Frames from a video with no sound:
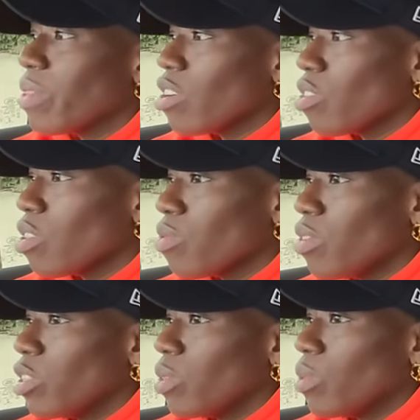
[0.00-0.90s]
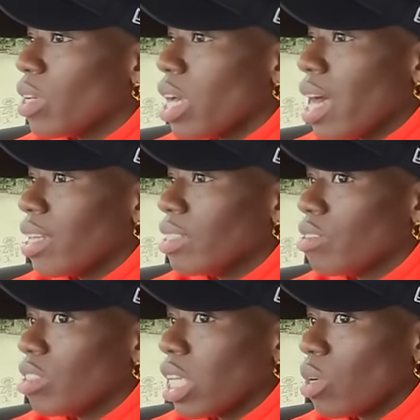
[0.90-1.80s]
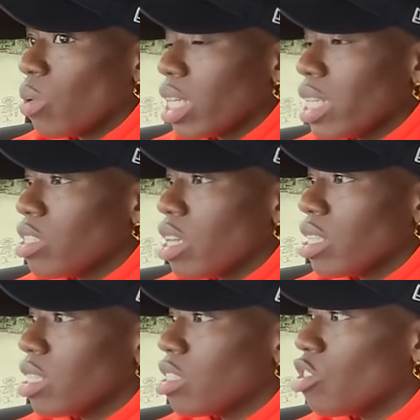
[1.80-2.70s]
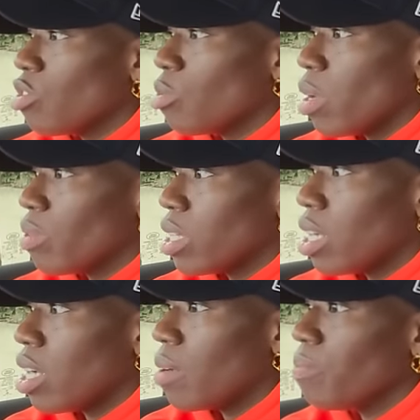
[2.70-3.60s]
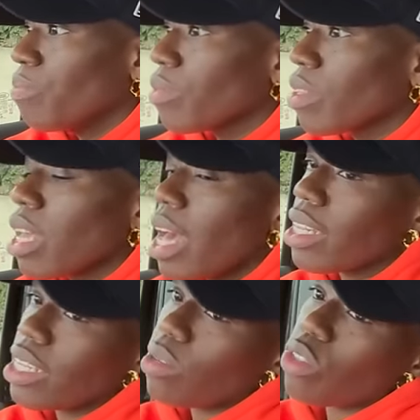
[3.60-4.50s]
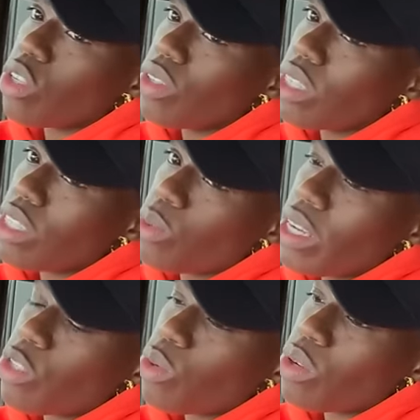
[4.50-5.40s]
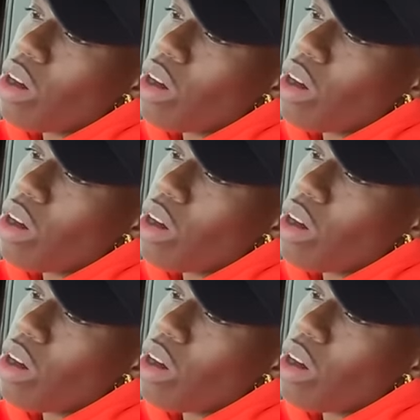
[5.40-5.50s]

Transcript: He got the flu and it quickly turned into pneumonia. And he was on his way to an